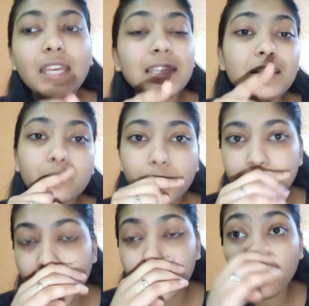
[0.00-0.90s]
This was
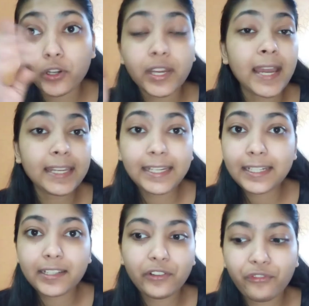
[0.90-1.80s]
Harry Potter. I
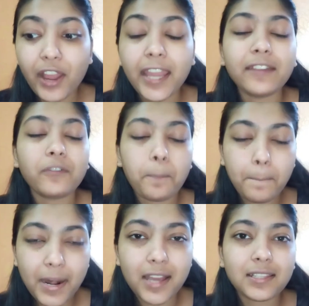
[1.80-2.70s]
rated it
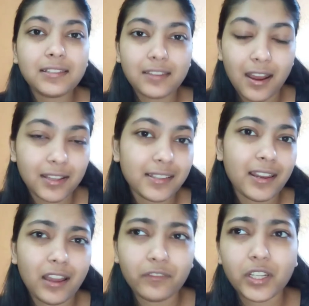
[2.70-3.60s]
5+ stars. I
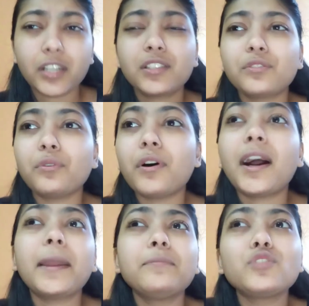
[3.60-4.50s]
loved it. So
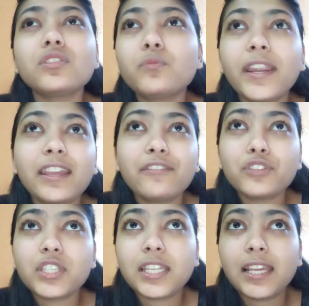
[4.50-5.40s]
I'm just waiting for
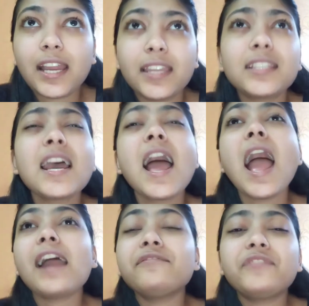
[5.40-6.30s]
Stealing Iris.
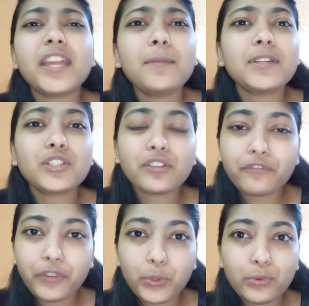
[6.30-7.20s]
I'm very much
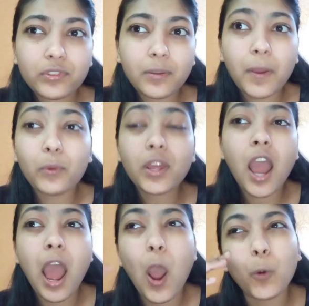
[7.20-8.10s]
confused about
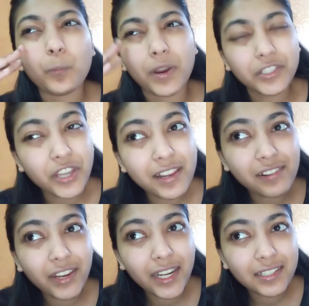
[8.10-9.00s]
how much I'll
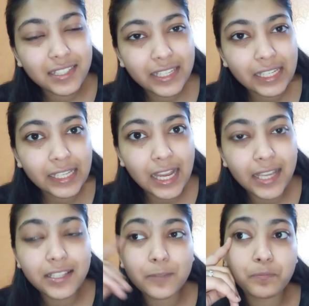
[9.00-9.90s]
rate Stealing
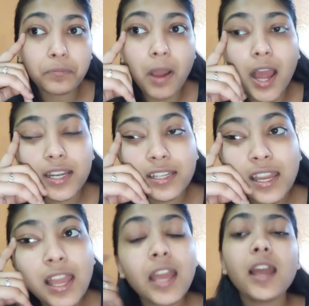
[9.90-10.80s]
Iris, but
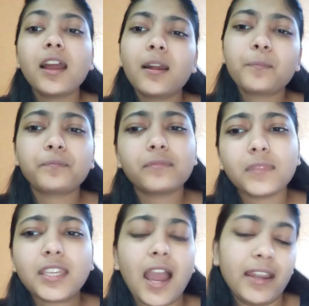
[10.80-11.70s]

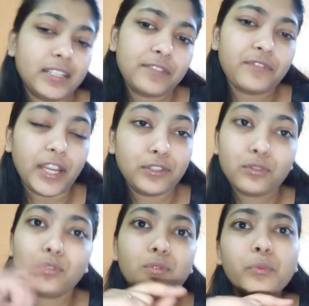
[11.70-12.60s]
yeah, it is fine.
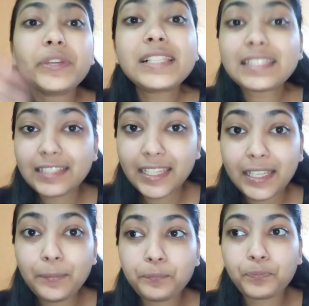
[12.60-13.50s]
So we'll
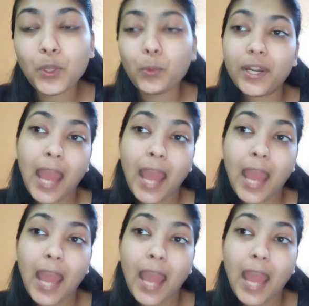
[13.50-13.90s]
see what